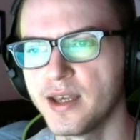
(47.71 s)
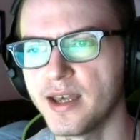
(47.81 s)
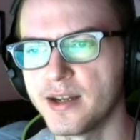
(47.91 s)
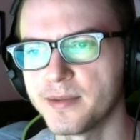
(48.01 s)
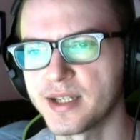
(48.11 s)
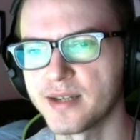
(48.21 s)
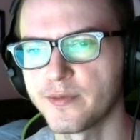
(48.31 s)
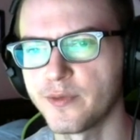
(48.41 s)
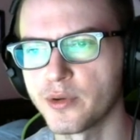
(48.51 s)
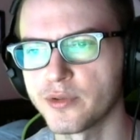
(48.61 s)
Ended up taking
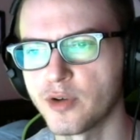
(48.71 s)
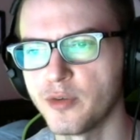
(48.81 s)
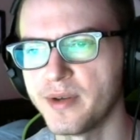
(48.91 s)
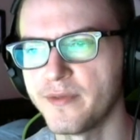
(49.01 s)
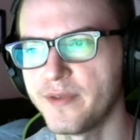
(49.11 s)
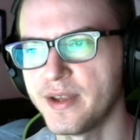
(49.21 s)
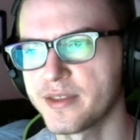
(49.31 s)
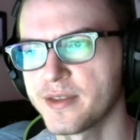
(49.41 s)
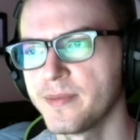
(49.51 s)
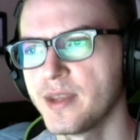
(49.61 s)
4th, Roman 5th.